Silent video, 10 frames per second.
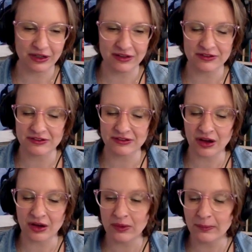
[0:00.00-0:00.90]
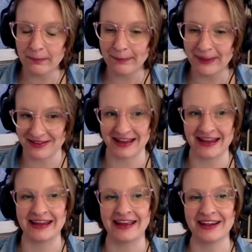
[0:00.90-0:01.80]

is so busy,